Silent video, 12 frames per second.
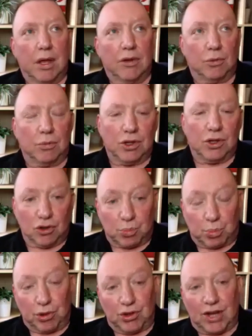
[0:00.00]
somebody's
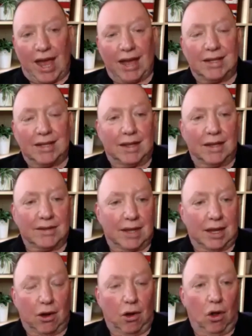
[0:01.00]
just projected this
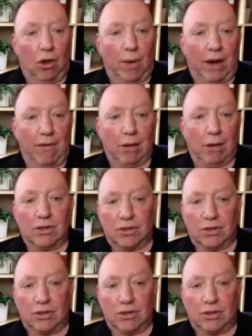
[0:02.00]
thing all the way around.